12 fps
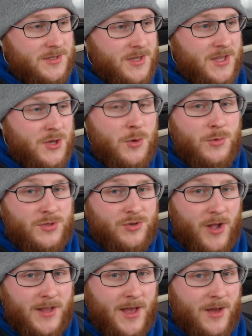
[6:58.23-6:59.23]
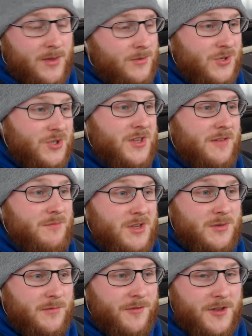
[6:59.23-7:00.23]
He knew it was dried out. He was just giving me
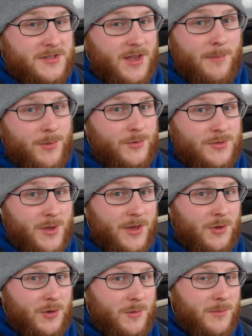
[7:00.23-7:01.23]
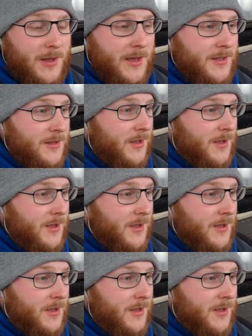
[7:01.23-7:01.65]
some free samples, so I couldn't complain.